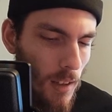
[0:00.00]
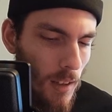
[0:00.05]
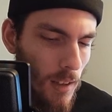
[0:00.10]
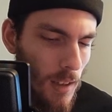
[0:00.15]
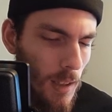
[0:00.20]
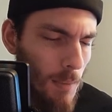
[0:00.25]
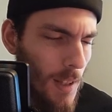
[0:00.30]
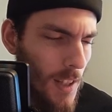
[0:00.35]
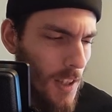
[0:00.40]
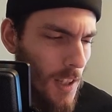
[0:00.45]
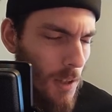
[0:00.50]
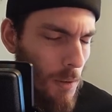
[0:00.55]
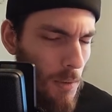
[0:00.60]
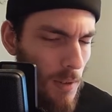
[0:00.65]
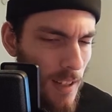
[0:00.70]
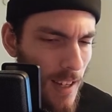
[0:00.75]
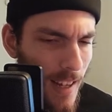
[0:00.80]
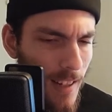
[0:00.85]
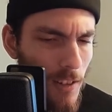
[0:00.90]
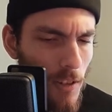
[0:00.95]
something I think
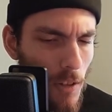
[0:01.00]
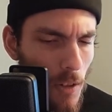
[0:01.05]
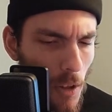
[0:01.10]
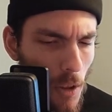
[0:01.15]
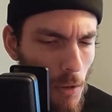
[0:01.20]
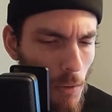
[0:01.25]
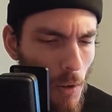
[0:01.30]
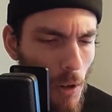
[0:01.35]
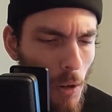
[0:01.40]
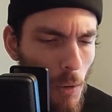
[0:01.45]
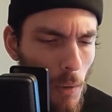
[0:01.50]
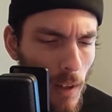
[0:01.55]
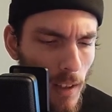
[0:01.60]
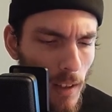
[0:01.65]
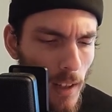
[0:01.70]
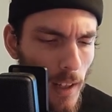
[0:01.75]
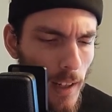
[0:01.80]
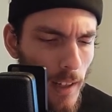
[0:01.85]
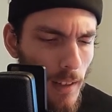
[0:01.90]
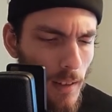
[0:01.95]
was kind of just a throwaway
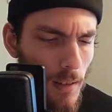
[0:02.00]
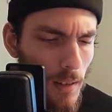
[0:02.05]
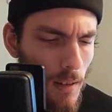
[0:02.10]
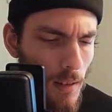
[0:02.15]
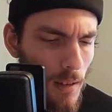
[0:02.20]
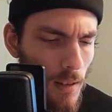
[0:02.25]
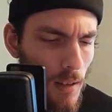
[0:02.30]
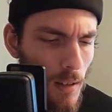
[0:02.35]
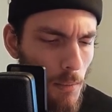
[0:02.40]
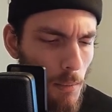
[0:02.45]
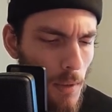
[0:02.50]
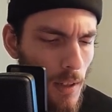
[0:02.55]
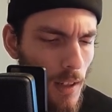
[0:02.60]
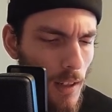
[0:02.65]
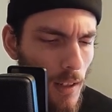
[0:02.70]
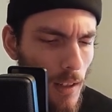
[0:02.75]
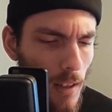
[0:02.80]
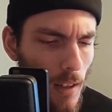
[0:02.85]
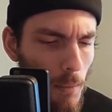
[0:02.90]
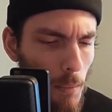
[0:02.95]
line, but
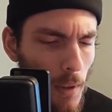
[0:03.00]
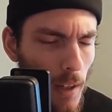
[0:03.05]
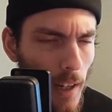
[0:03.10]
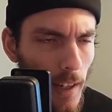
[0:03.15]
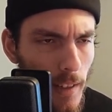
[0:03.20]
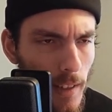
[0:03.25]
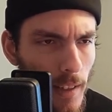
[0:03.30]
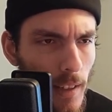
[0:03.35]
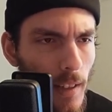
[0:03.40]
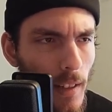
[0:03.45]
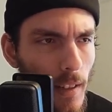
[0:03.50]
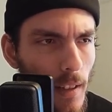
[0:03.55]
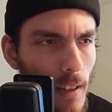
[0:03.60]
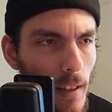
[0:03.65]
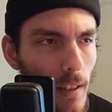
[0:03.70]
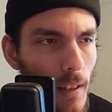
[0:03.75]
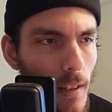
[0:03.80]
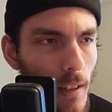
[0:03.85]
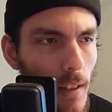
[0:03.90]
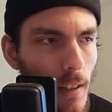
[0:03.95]
it, but I
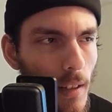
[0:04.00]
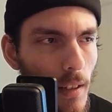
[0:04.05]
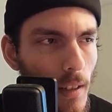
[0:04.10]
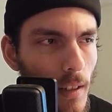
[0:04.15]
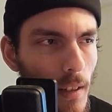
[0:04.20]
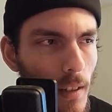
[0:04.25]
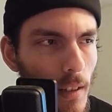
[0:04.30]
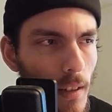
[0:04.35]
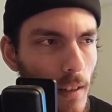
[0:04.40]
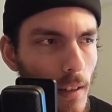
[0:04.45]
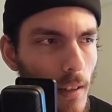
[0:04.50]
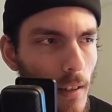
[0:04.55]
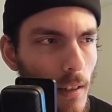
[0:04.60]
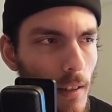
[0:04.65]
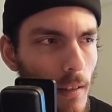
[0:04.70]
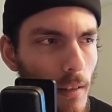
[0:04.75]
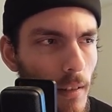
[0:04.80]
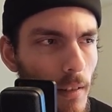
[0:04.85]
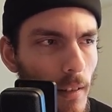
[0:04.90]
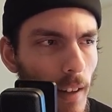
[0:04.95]
did,
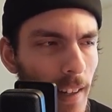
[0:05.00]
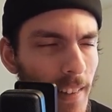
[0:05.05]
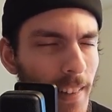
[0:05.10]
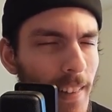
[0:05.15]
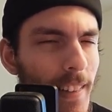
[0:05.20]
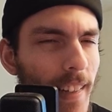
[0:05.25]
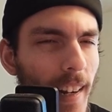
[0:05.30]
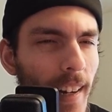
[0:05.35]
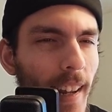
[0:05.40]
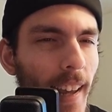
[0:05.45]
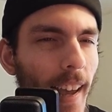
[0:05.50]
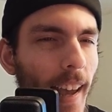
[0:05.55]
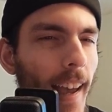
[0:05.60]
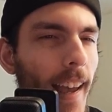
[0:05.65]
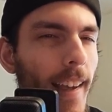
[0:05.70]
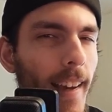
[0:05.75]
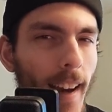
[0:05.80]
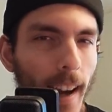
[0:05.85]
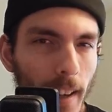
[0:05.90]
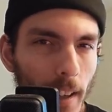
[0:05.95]
I did kind of
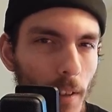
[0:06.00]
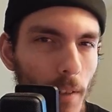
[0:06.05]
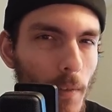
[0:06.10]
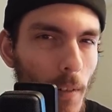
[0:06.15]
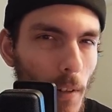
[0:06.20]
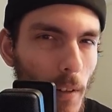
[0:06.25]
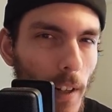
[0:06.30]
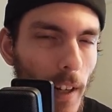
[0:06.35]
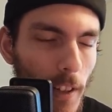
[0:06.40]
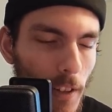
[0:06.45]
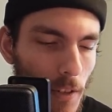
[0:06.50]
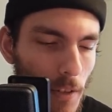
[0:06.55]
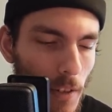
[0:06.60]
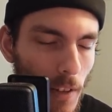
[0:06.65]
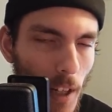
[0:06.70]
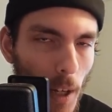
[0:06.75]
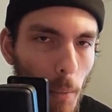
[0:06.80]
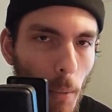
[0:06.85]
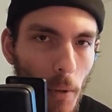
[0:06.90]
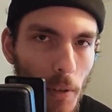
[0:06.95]
hang on it for an extra
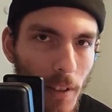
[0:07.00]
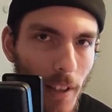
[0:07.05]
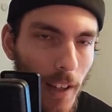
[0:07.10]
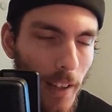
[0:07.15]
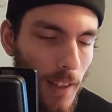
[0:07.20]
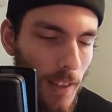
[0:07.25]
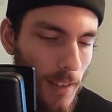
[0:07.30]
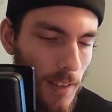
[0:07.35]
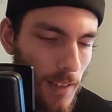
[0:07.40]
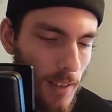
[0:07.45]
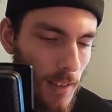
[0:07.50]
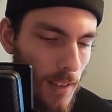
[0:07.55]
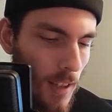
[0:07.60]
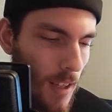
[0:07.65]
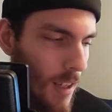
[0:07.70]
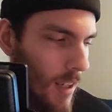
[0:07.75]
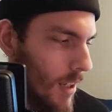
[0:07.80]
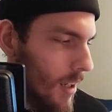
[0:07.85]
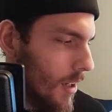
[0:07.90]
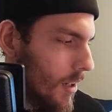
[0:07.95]
couple seconds.
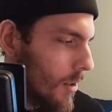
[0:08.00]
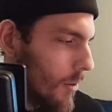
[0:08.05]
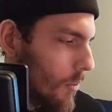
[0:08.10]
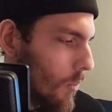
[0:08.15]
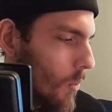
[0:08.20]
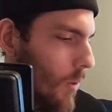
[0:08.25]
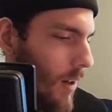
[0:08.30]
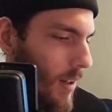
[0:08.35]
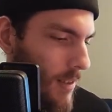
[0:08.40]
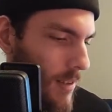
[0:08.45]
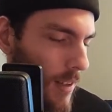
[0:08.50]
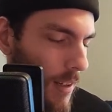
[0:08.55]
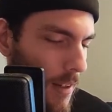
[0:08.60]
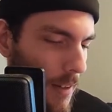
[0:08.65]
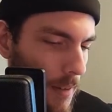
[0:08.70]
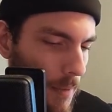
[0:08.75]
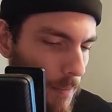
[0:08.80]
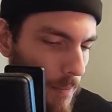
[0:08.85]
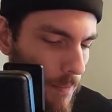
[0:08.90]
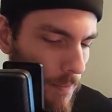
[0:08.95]
Was
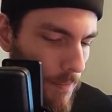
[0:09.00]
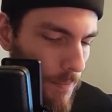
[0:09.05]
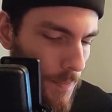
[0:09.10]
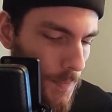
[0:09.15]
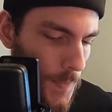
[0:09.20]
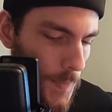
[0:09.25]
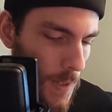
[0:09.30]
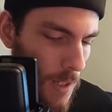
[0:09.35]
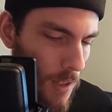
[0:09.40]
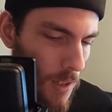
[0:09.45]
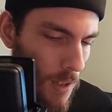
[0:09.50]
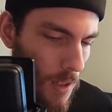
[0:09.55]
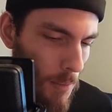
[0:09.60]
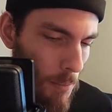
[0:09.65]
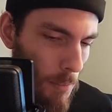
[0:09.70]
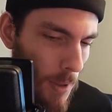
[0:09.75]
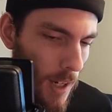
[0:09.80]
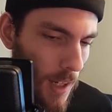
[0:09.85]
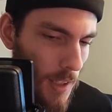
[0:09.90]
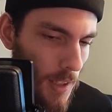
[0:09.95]
um,
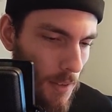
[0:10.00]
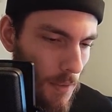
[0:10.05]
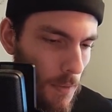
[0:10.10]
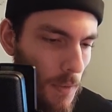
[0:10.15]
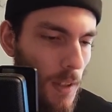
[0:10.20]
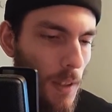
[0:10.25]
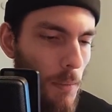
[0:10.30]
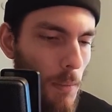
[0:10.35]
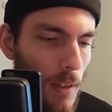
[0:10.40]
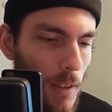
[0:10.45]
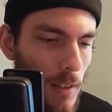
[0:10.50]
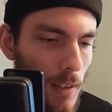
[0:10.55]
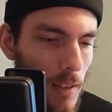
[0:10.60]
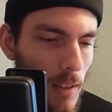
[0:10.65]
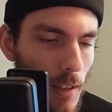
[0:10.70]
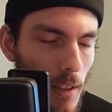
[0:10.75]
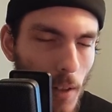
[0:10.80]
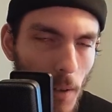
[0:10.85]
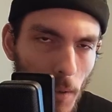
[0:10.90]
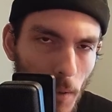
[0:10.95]

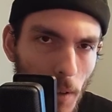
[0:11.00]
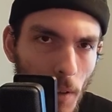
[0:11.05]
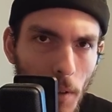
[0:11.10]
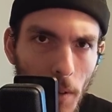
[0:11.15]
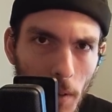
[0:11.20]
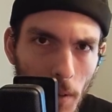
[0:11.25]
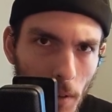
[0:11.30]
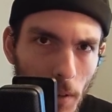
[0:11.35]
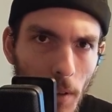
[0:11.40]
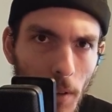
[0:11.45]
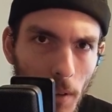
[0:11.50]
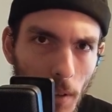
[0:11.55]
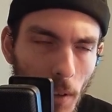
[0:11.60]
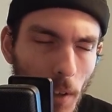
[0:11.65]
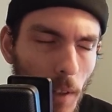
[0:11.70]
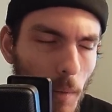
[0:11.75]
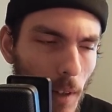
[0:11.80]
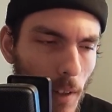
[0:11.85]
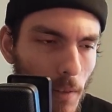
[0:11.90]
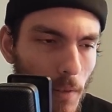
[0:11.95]
Polyphemus, you know, you know, you know, you know,
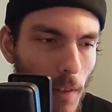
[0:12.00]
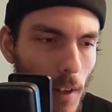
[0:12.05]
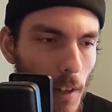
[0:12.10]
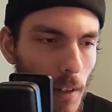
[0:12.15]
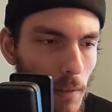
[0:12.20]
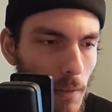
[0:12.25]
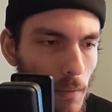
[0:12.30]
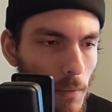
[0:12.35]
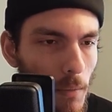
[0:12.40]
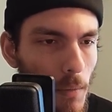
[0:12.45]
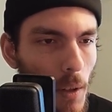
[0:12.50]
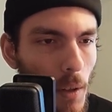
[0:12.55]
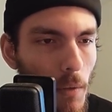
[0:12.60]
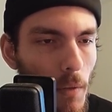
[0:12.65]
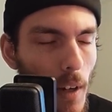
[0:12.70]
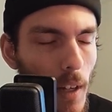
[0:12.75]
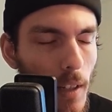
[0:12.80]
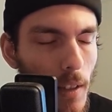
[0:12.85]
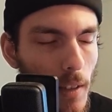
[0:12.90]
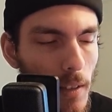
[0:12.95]
the kind of fight, you know,
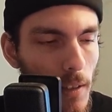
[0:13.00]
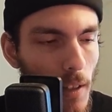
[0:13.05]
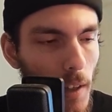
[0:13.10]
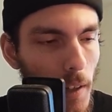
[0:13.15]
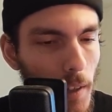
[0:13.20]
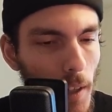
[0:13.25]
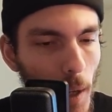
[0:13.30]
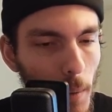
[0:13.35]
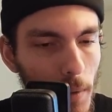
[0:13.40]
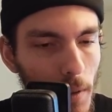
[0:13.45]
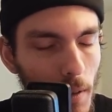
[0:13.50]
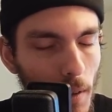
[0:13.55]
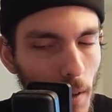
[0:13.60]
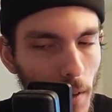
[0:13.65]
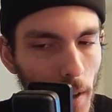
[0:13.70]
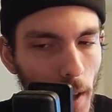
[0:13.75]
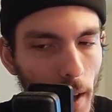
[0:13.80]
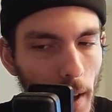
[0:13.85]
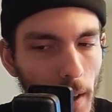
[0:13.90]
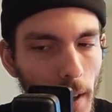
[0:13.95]
fighting the Cyclops and
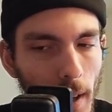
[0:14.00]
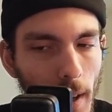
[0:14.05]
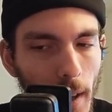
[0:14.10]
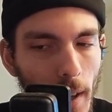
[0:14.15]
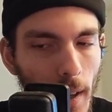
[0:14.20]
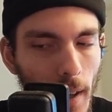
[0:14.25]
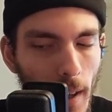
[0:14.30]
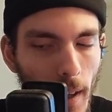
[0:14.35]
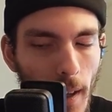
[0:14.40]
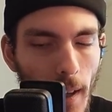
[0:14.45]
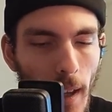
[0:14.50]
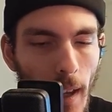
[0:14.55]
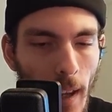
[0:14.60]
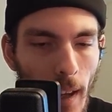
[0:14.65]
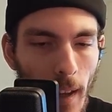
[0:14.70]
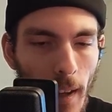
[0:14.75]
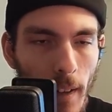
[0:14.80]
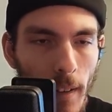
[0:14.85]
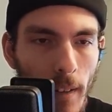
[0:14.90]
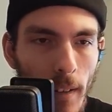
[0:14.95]
all that,
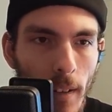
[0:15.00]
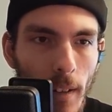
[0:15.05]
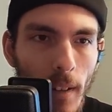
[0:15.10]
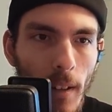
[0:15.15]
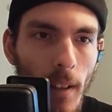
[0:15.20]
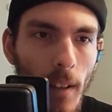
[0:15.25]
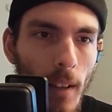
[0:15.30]
and